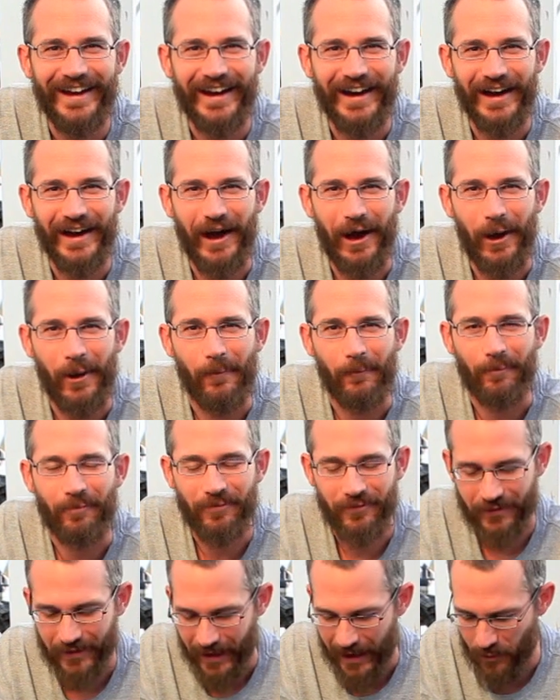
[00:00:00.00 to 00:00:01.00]
Um,
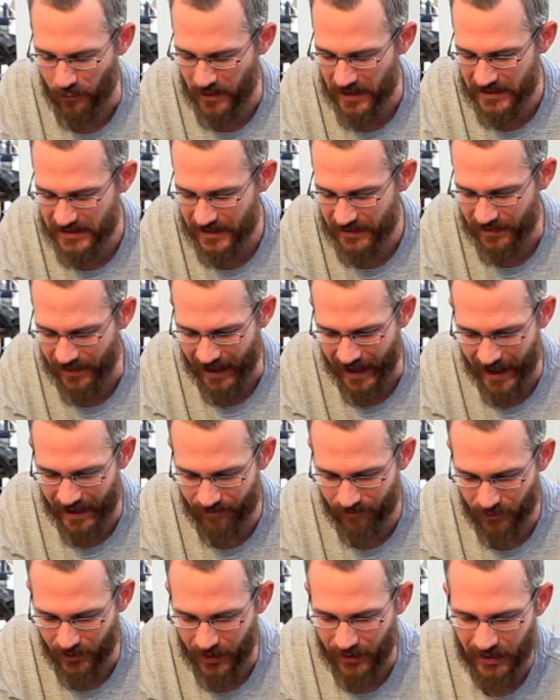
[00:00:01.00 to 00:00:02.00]
and we did
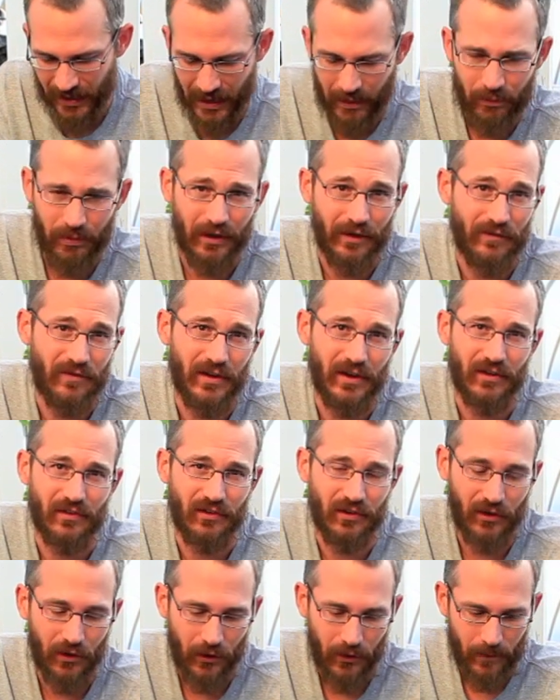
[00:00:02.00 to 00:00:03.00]
that a number of
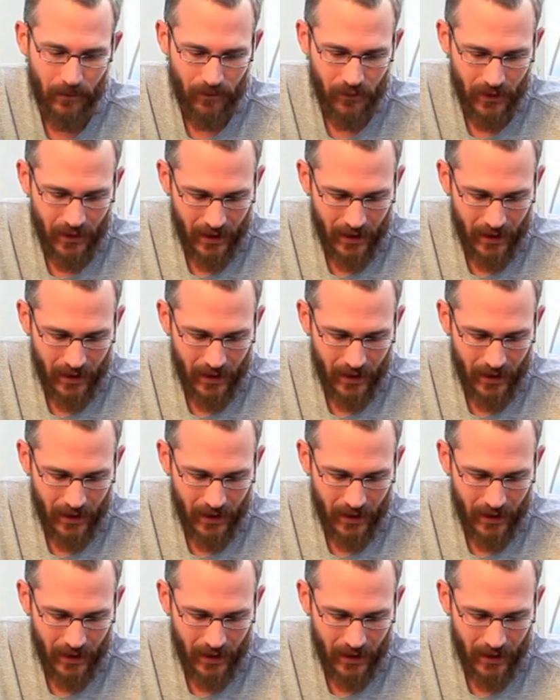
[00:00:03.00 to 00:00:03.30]
years ago.